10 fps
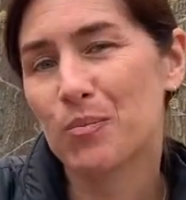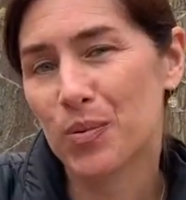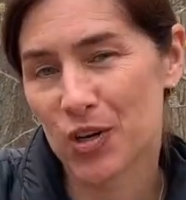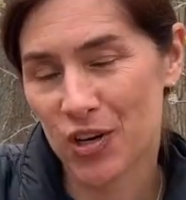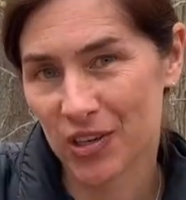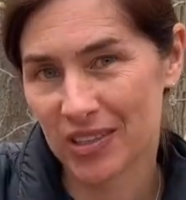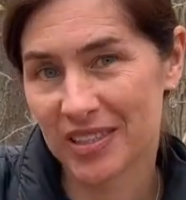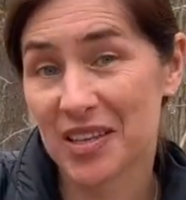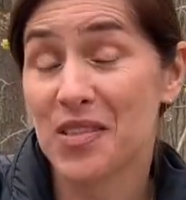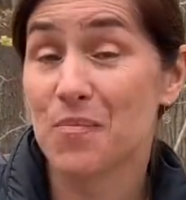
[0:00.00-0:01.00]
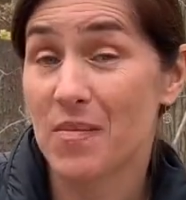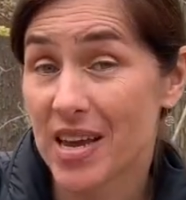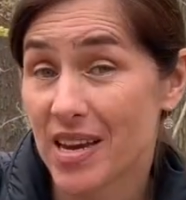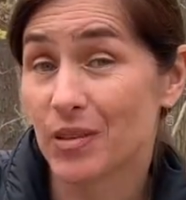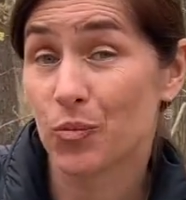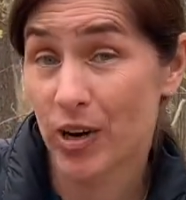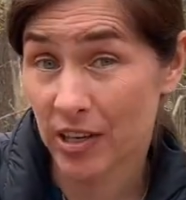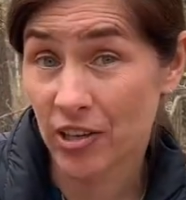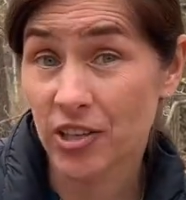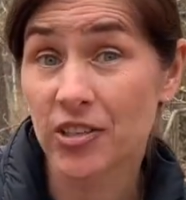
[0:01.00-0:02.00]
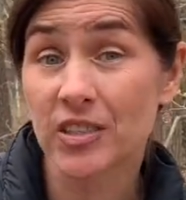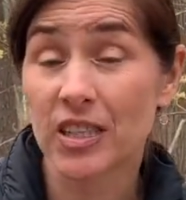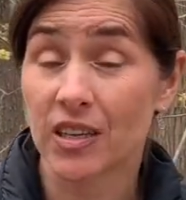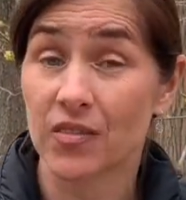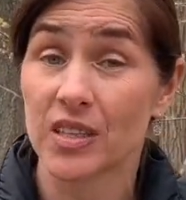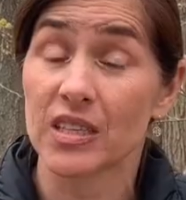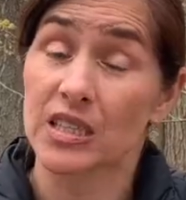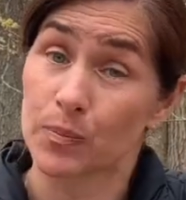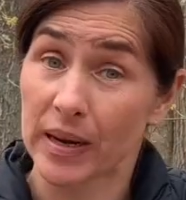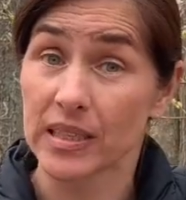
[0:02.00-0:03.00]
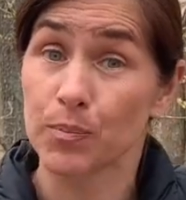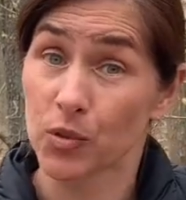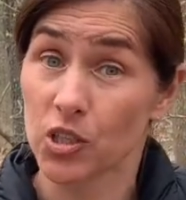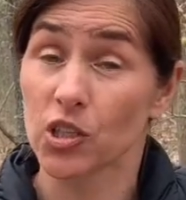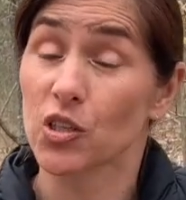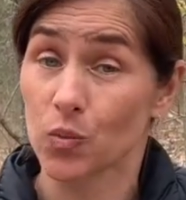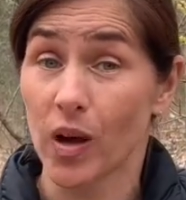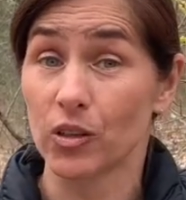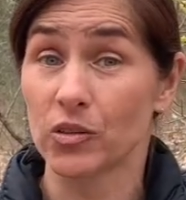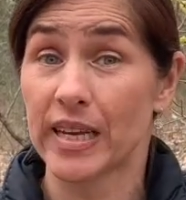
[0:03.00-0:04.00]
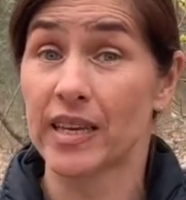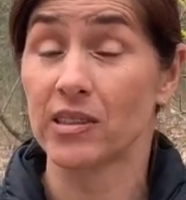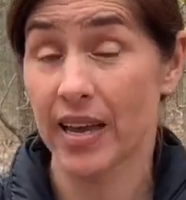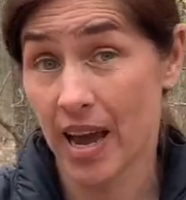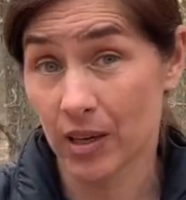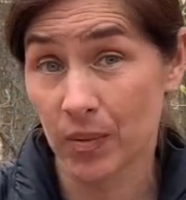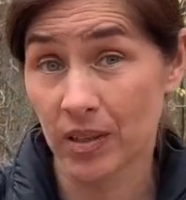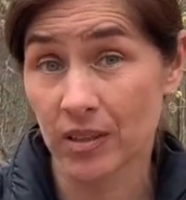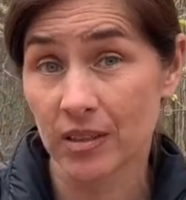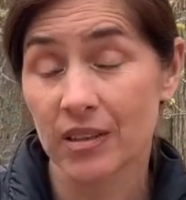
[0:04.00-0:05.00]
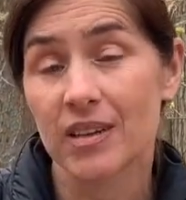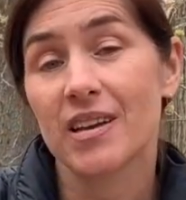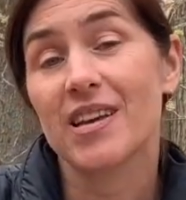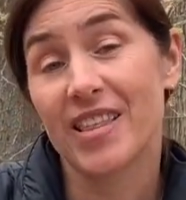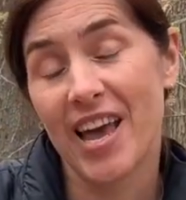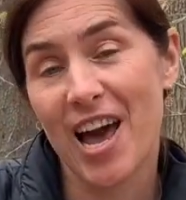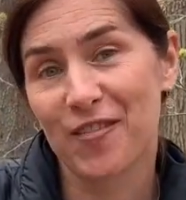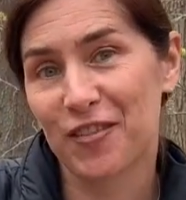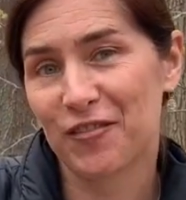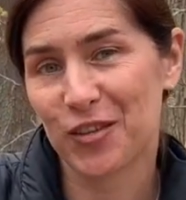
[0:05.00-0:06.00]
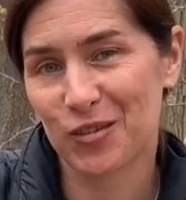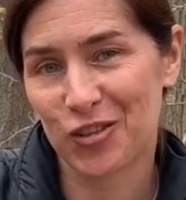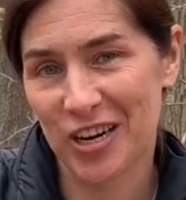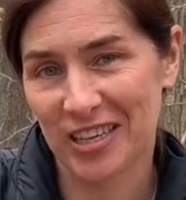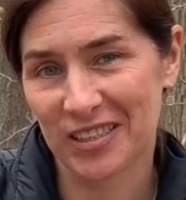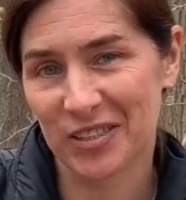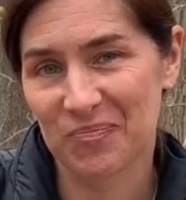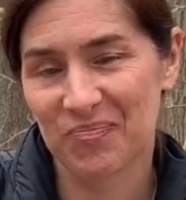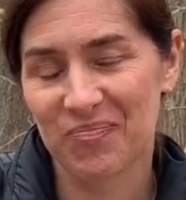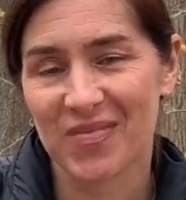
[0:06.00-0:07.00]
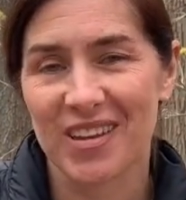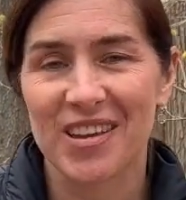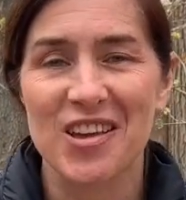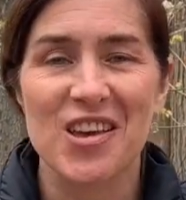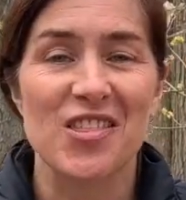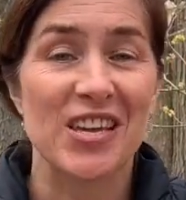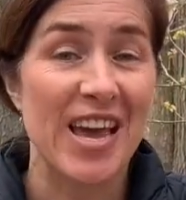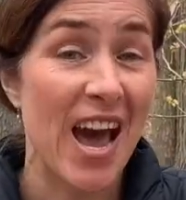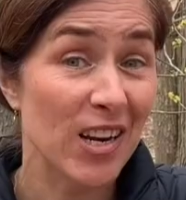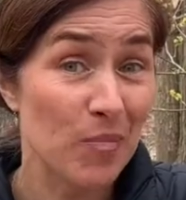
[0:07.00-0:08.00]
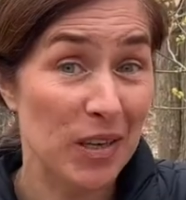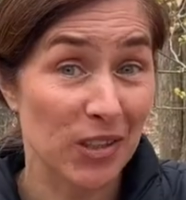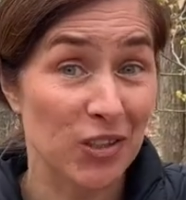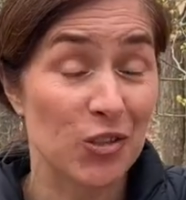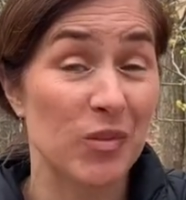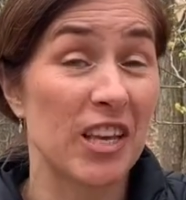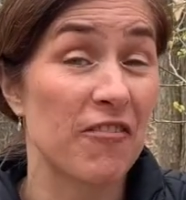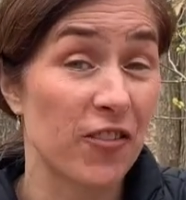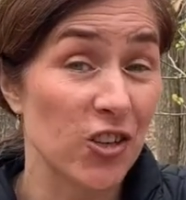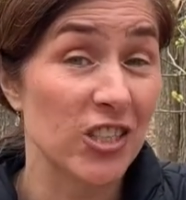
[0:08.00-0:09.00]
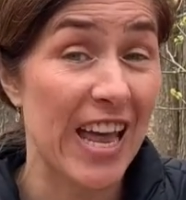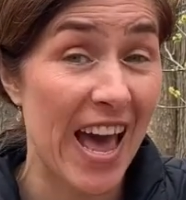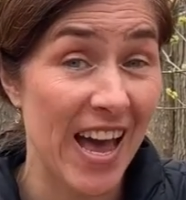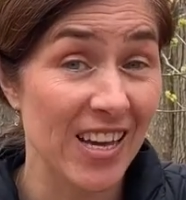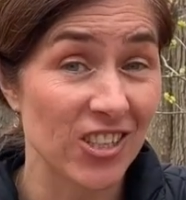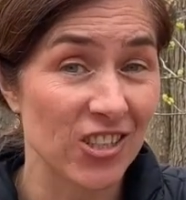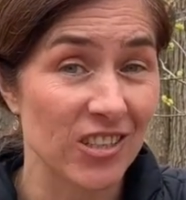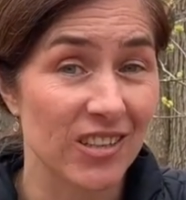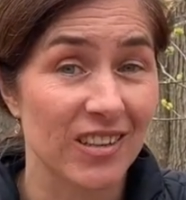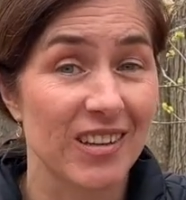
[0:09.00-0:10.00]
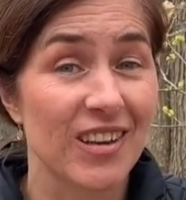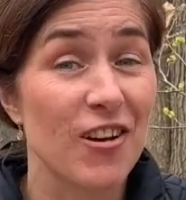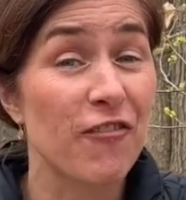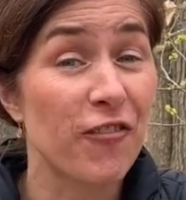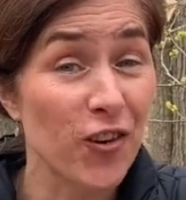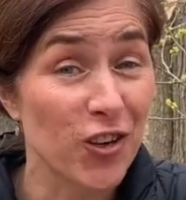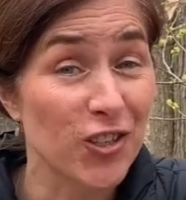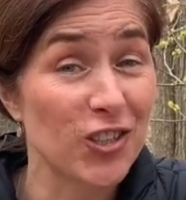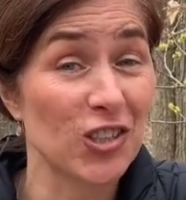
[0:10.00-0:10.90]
birds, the main predators of the spice bush swallowtail caterpillar, they have a few tricks. The caterpillars, when they first hatch, first